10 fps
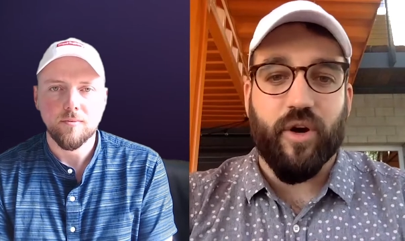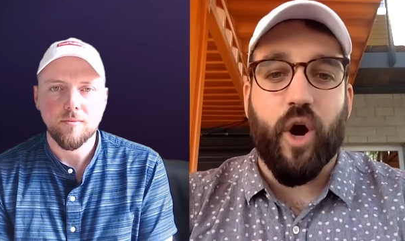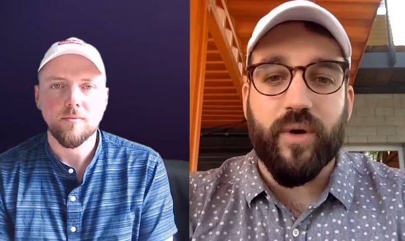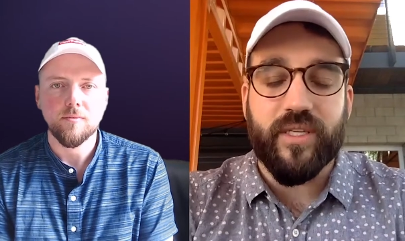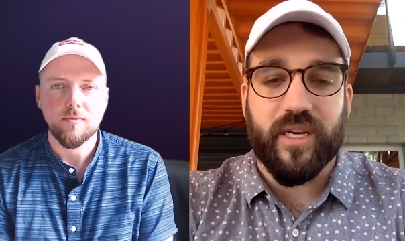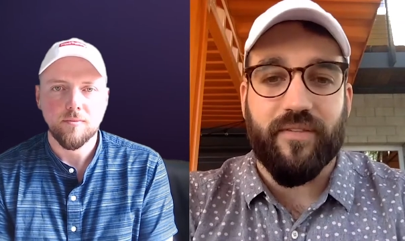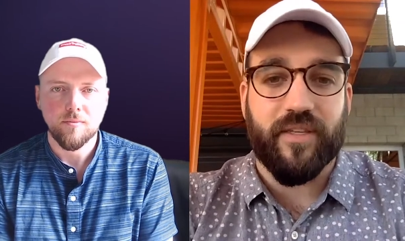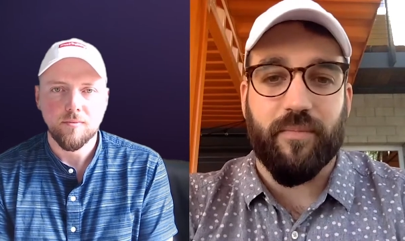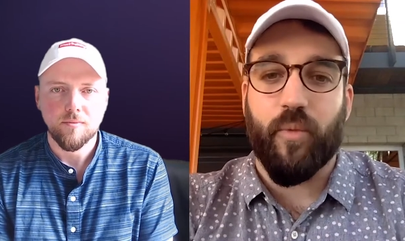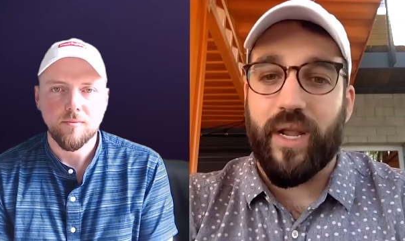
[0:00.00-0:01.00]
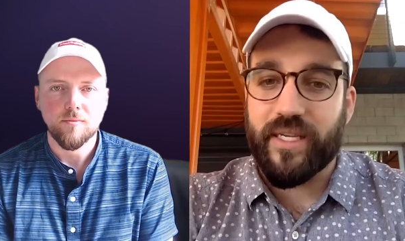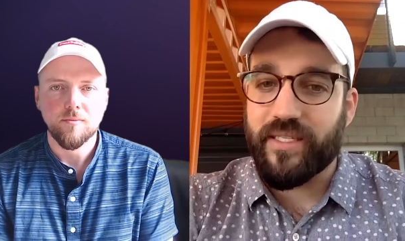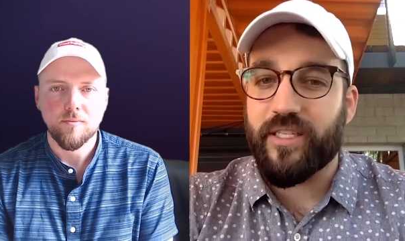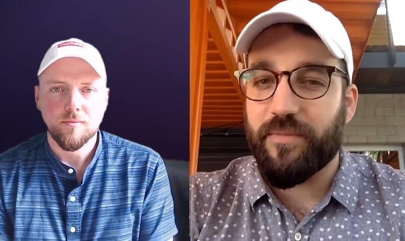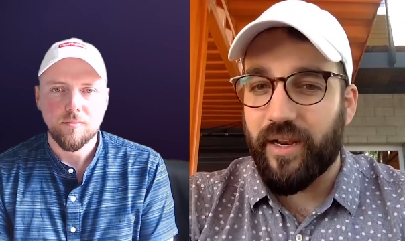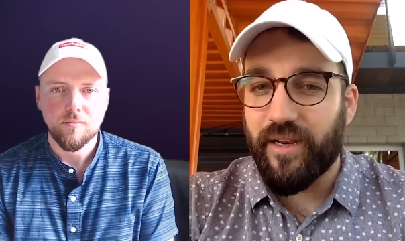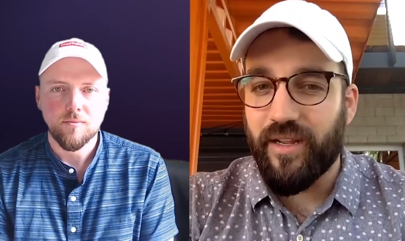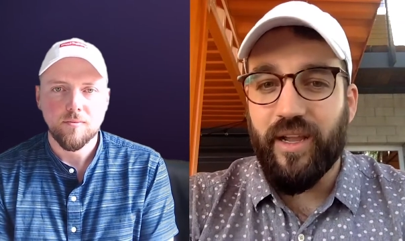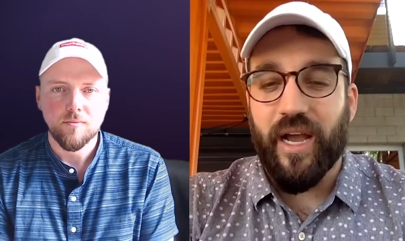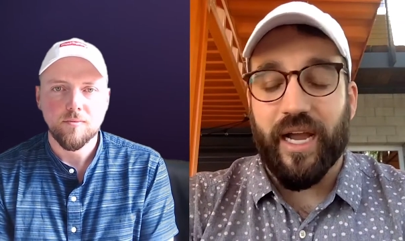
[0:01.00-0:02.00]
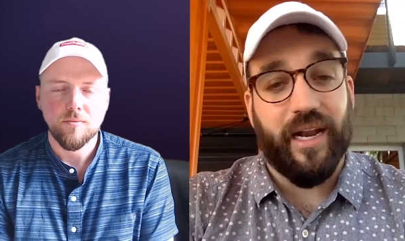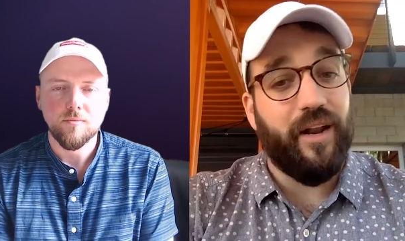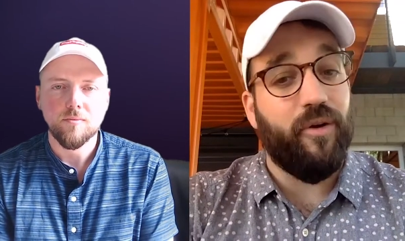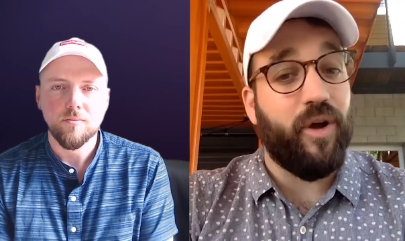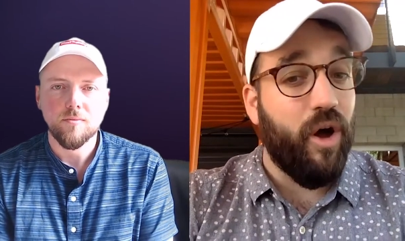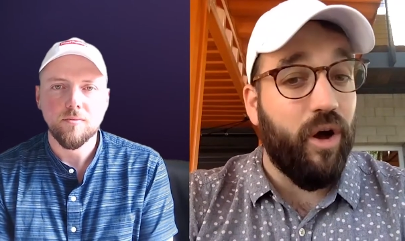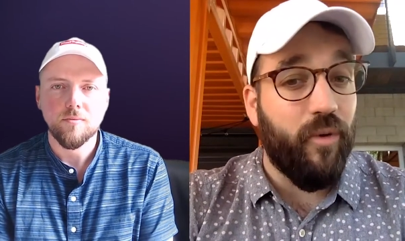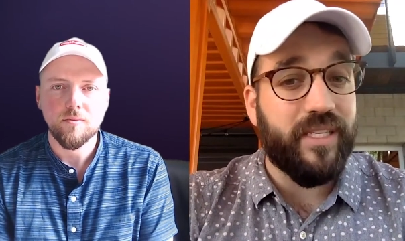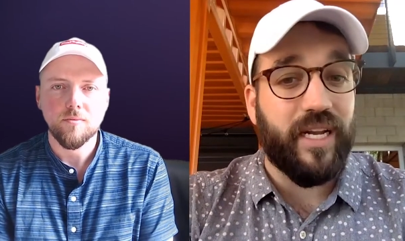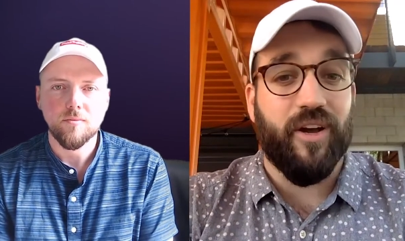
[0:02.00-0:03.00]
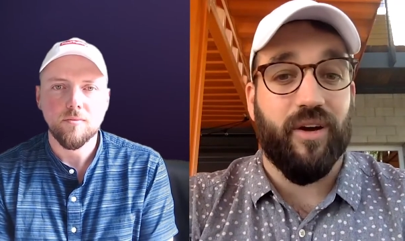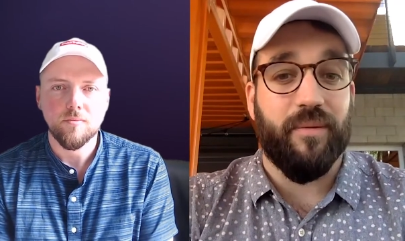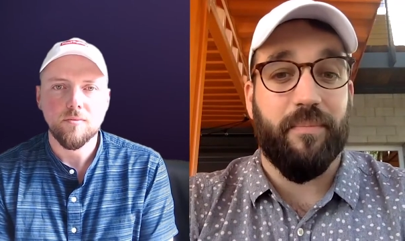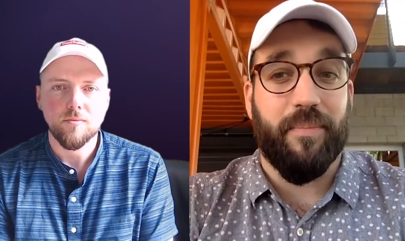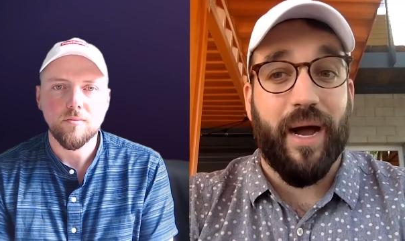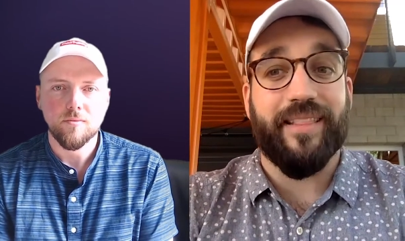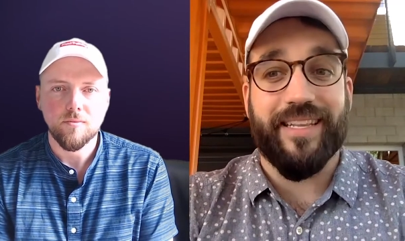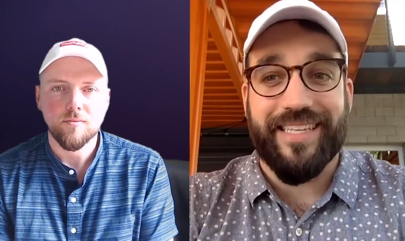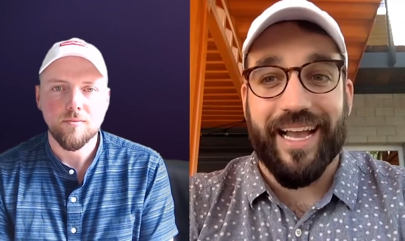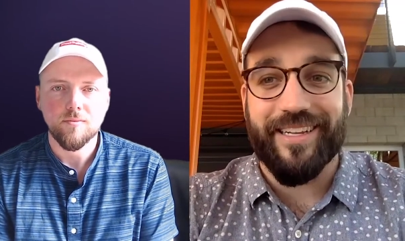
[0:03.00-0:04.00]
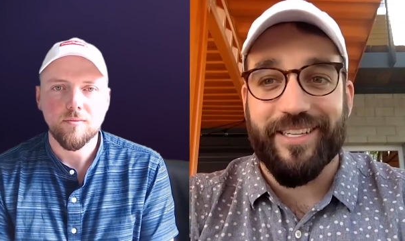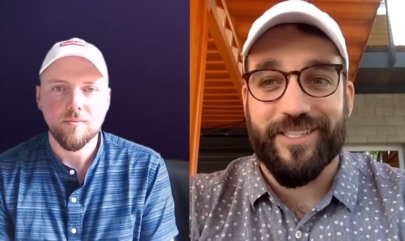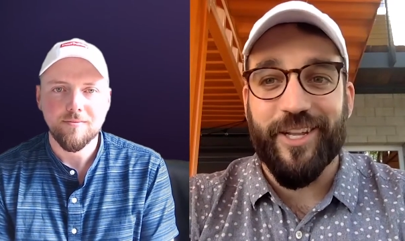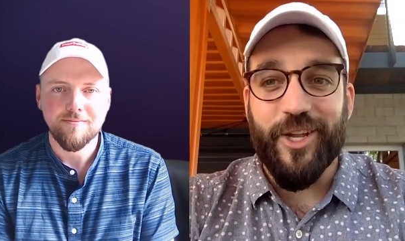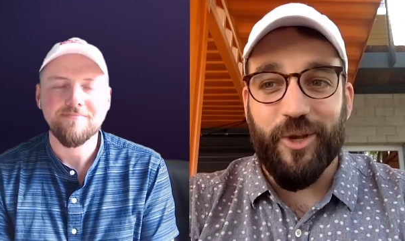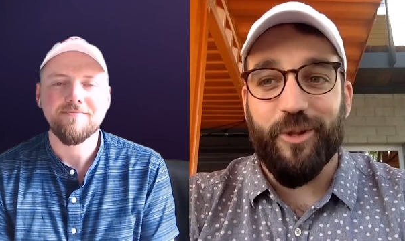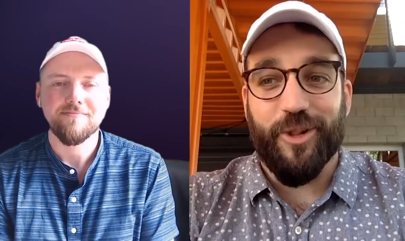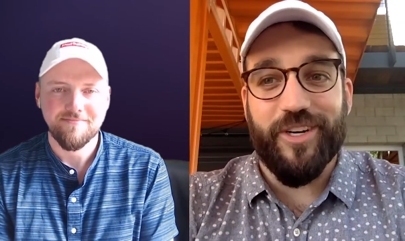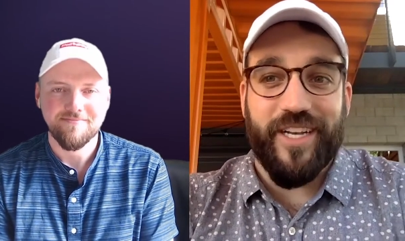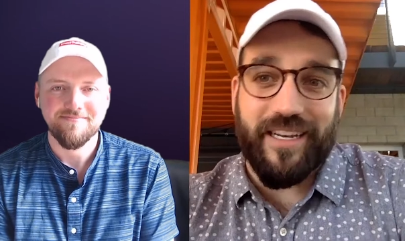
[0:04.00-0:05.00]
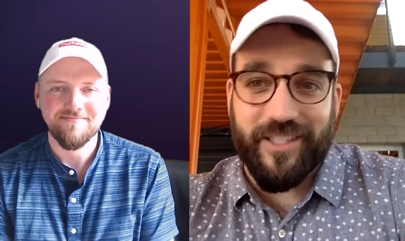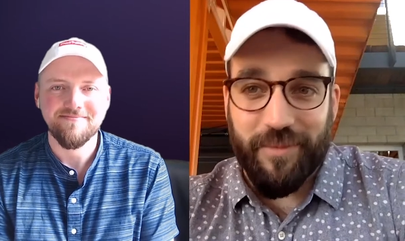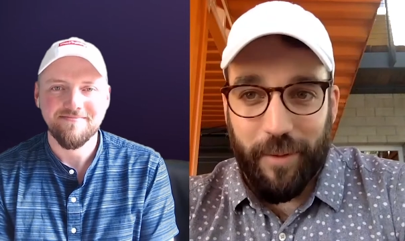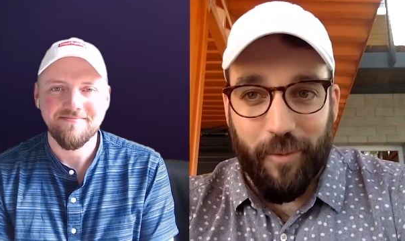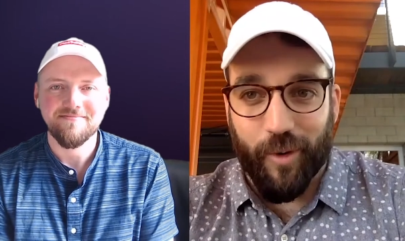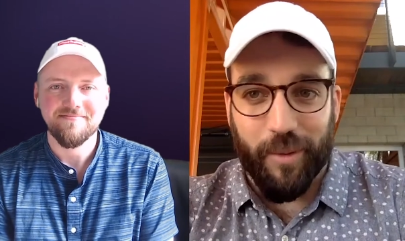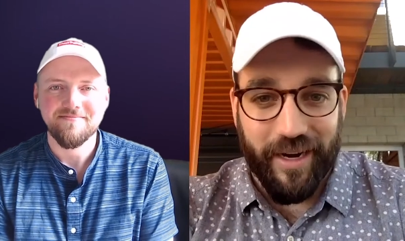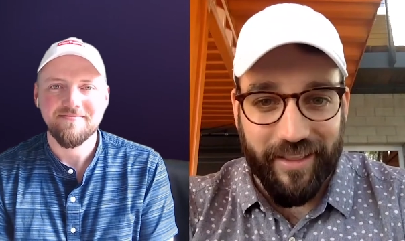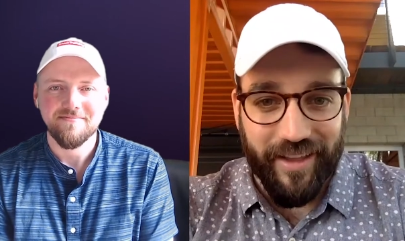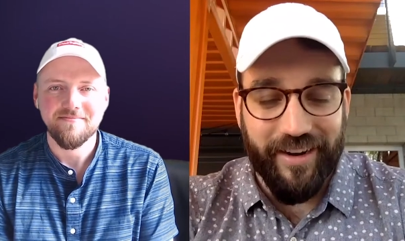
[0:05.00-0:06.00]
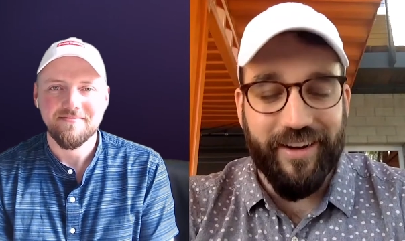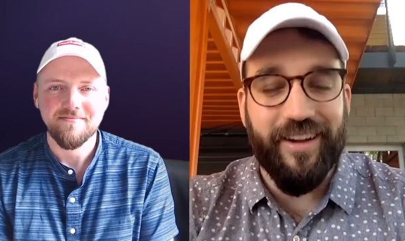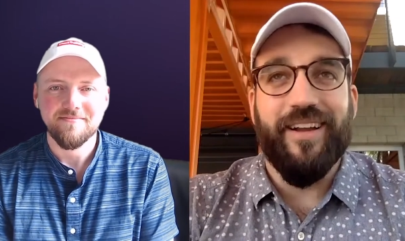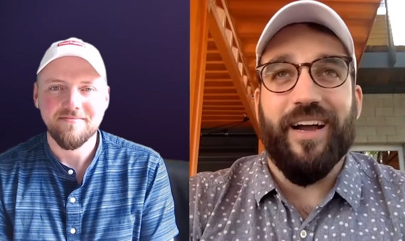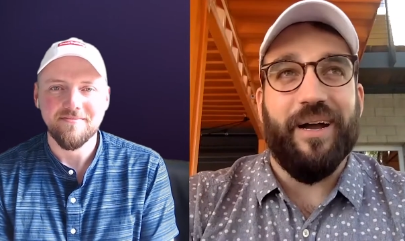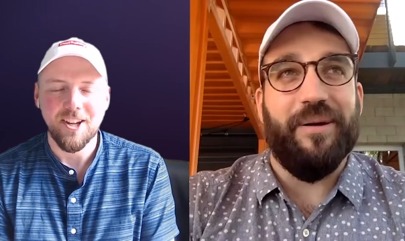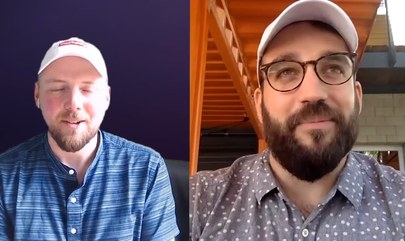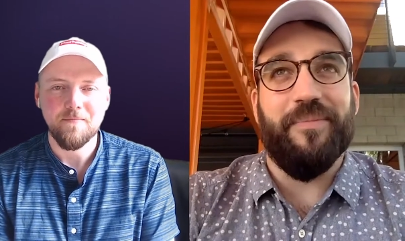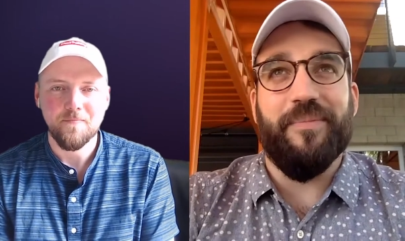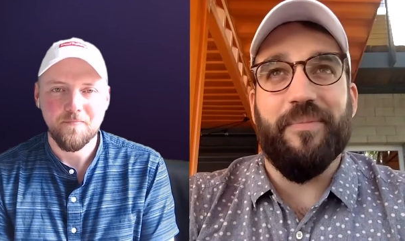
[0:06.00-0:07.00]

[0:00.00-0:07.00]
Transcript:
Speaker 1: You're always going to have some wasted spend. Again, I don't call it waste. I call it buying the data, because you learn not to put more money there. Um, yeah.